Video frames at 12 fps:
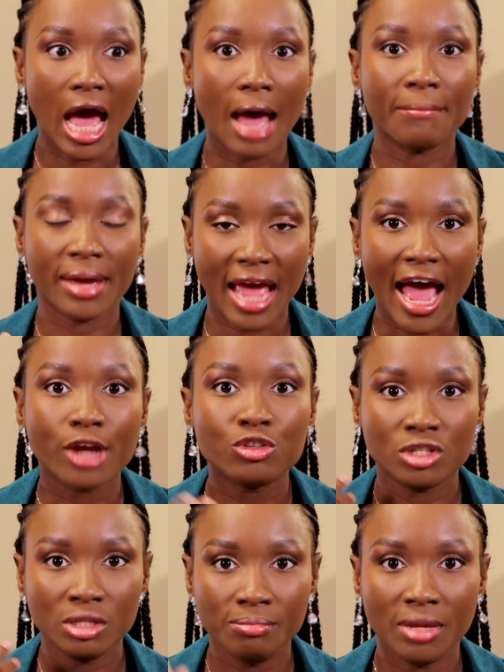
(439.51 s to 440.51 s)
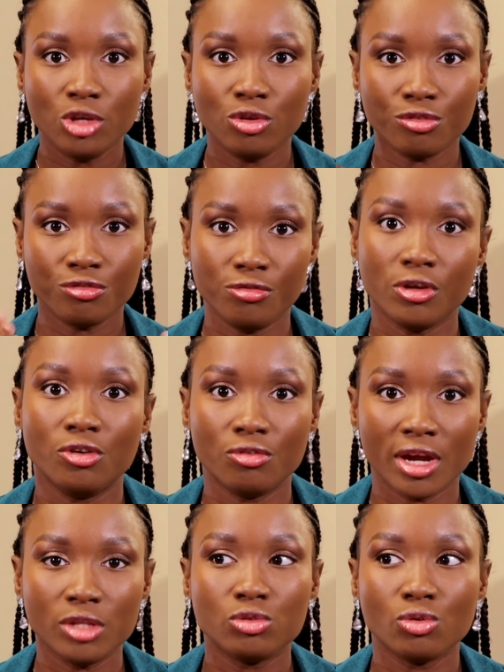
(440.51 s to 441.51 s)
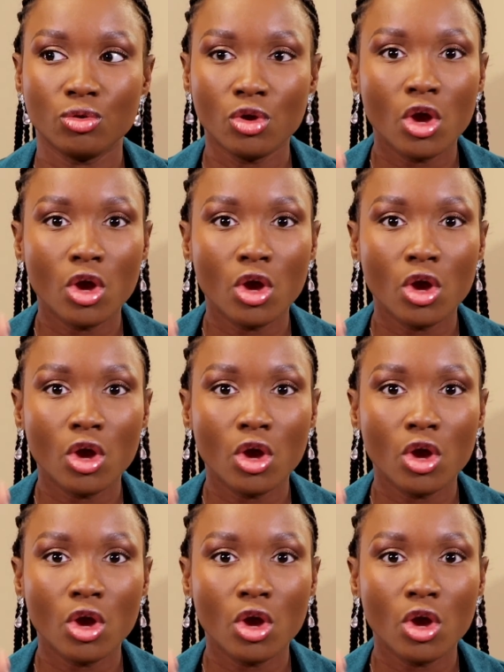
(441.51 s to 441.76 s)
and might actually make you fail, right? So